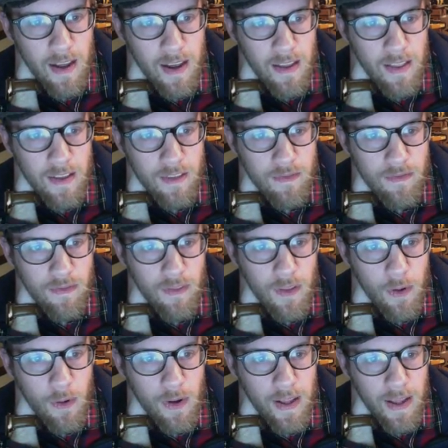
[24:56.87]
that's
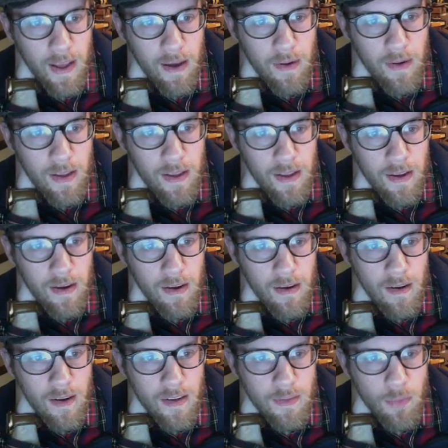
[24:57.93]
floating out here,
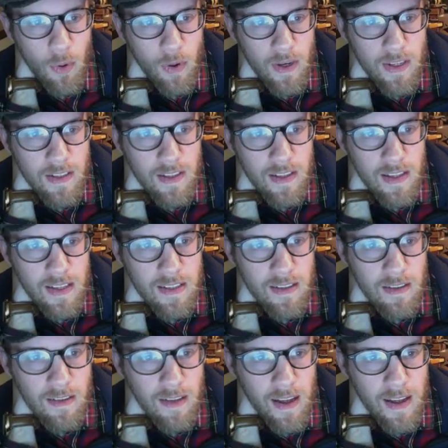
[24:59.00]
and it's pointing to these
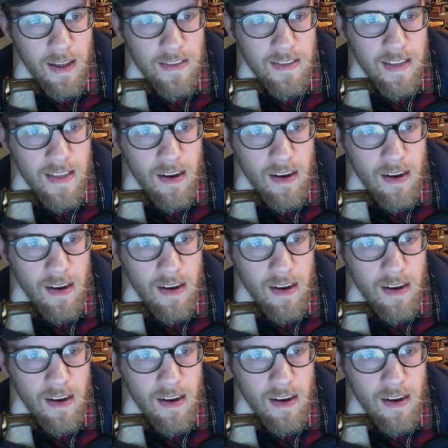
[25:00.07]
little guys that